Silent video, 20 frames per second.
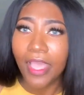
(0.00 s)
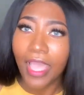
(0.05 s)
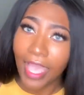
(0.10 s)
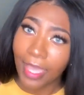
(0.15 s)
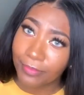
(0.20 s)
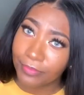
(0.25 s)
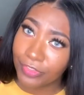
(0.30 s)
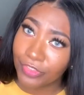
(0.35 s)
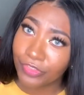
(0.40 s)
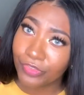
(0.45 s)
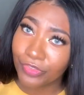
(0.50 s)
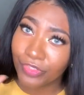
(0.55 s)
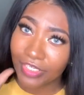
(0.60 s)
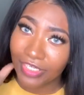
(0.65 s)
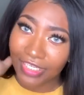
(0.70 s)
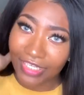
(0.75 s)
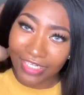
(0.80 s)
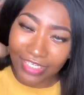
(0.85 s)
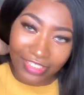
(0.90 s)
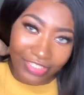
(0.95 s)
I'm just going to
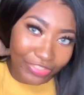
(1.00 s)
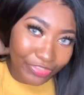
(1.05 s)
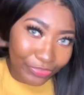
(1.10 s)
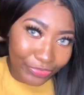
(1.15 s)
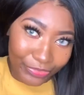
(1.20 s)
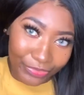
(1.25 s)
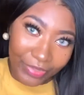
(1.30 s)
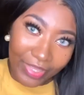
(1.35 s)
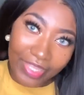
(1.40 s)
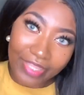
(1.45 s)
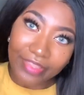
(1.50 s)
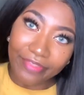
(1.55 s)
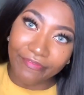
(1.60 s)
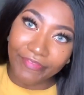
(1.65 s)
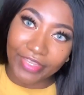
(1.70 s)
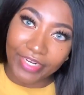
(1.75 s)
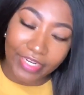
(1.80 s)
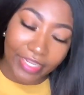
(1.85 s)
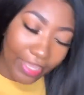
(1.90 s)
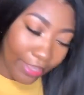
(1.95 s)
get into the
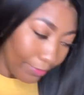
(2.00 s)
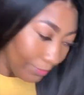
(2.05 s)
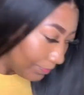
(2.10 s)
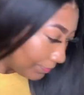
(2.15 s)
video.